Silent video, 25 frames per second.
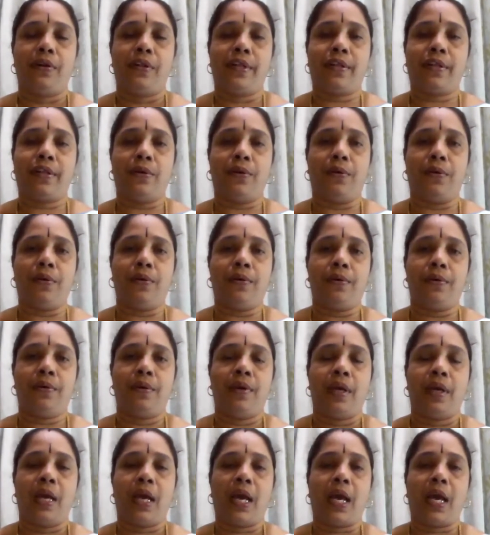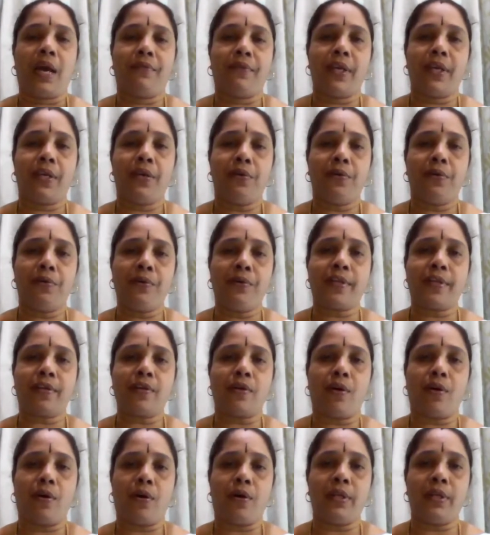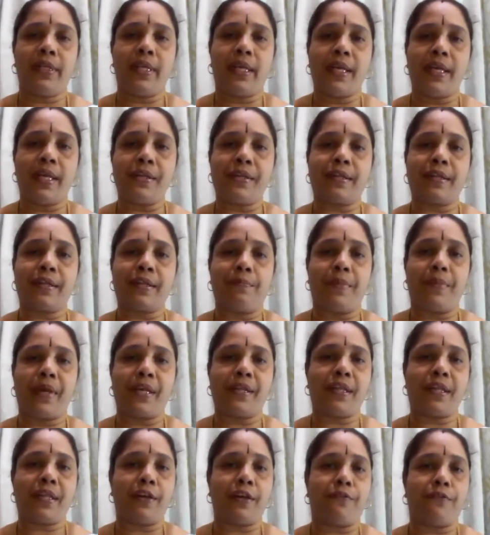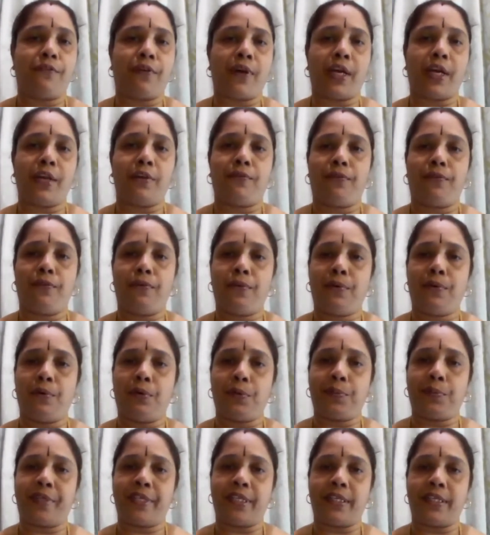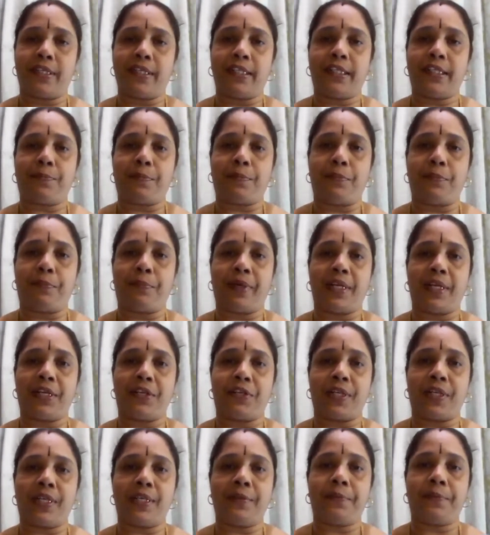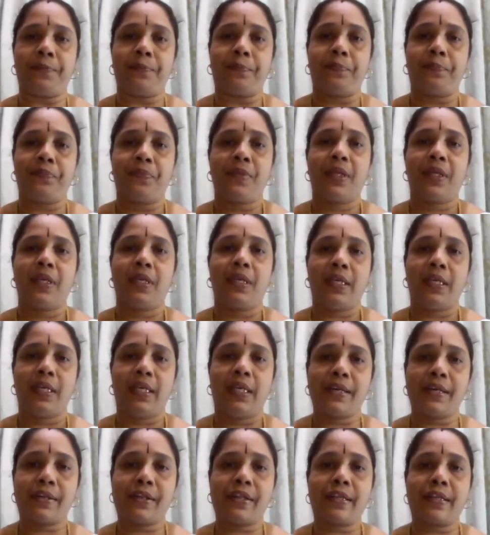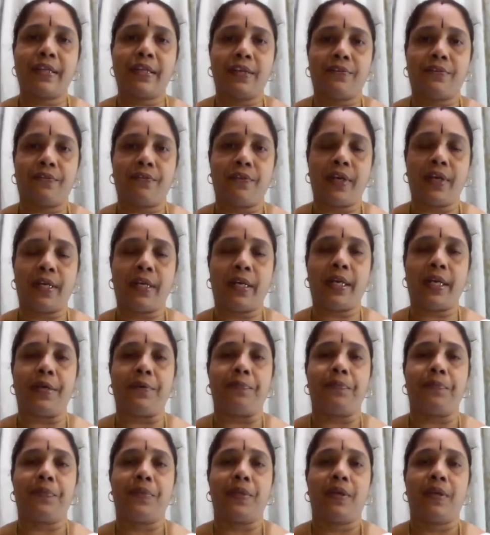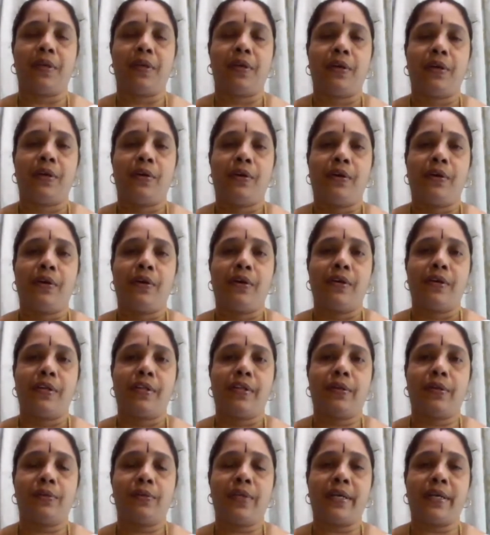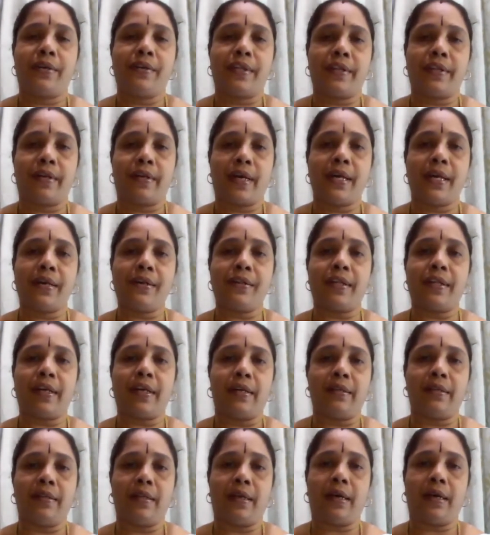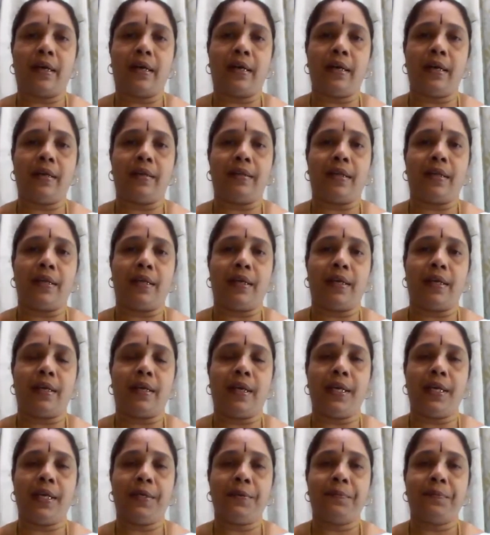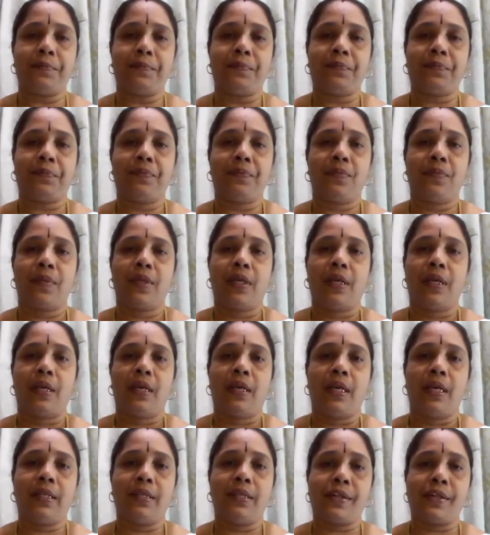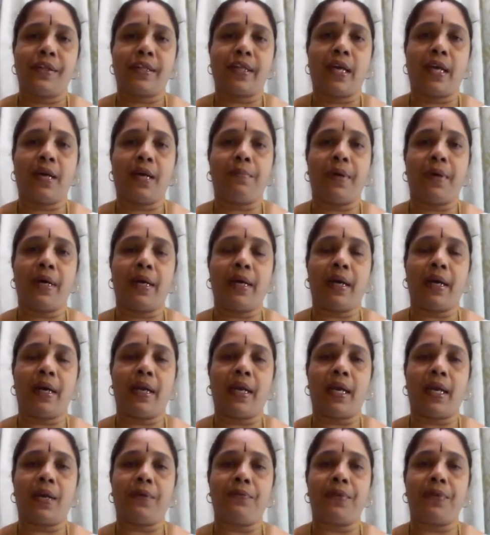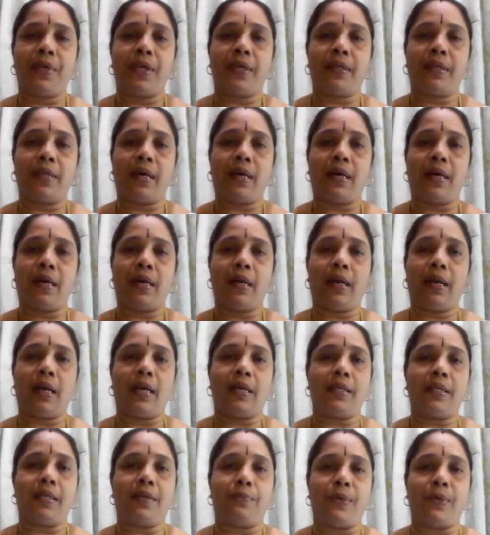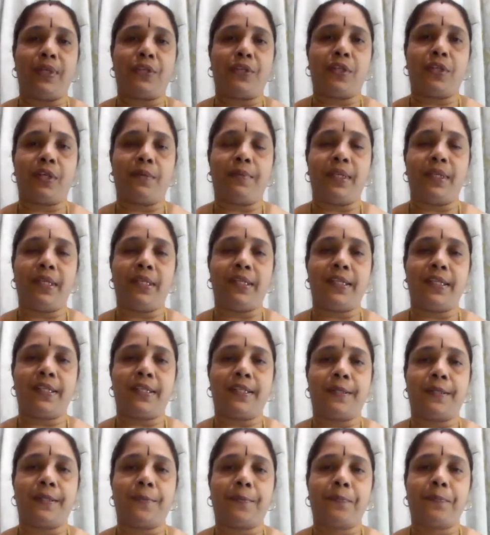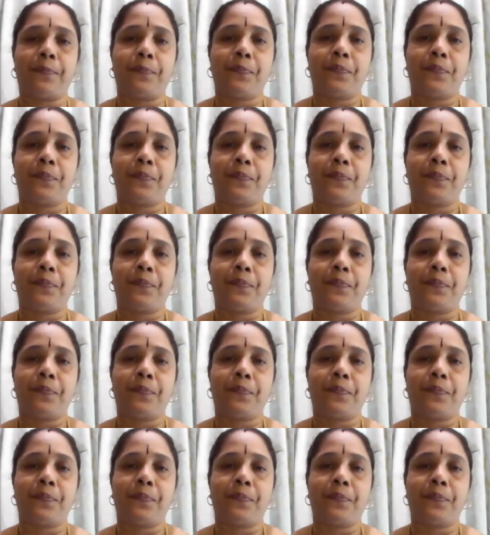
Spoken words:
So, have I used all these basic 5 food groups in this preparation? Yes, definitely. So there is rice and dal in the idli. In the sambar, I have the dal and the vegetables.